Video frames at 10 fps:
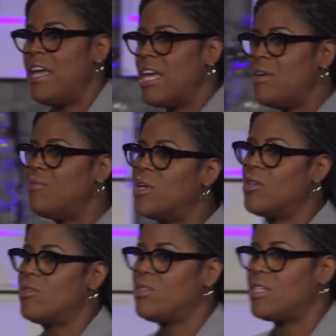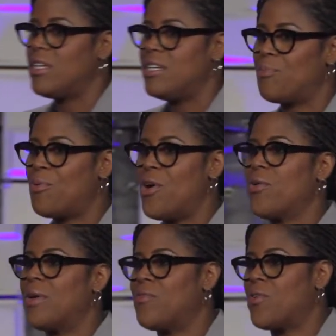Inroads is a
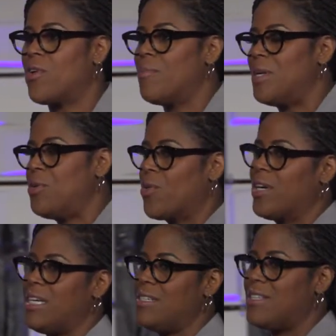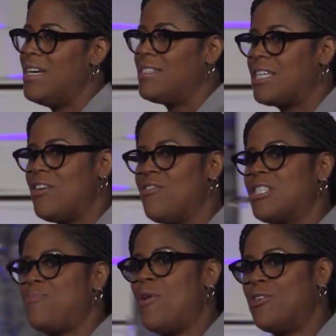program for minorities to give you
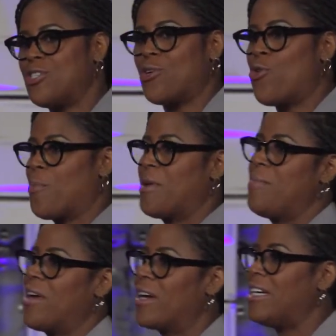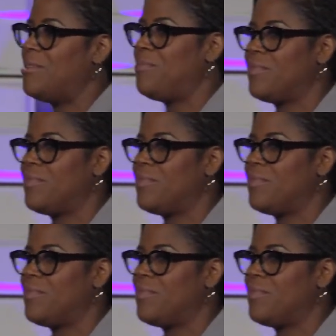exposure to corporate America.